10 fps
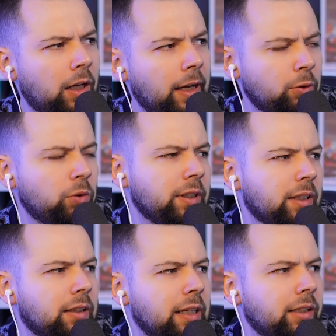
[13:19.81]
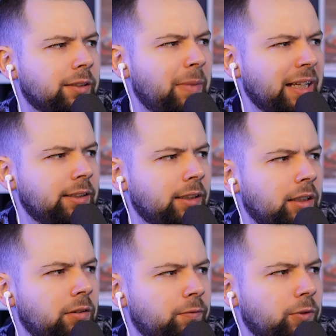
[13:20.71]
I know there is Mexican
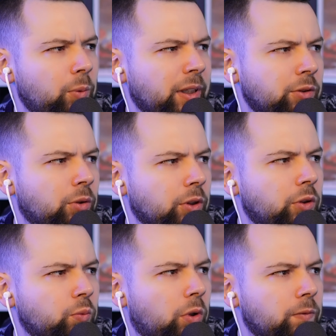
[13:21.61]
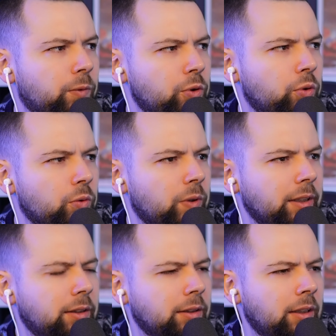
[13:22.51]
influence on this one for sure,
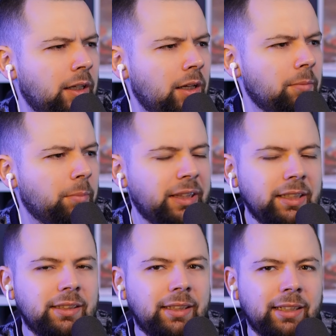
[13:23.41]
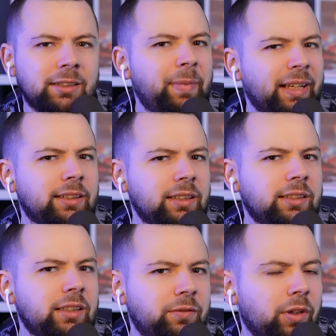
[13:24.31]
right? But is Tex-Mex, is
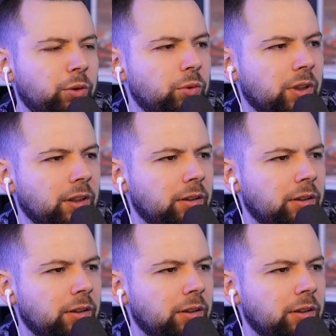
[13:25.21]
this fair to say?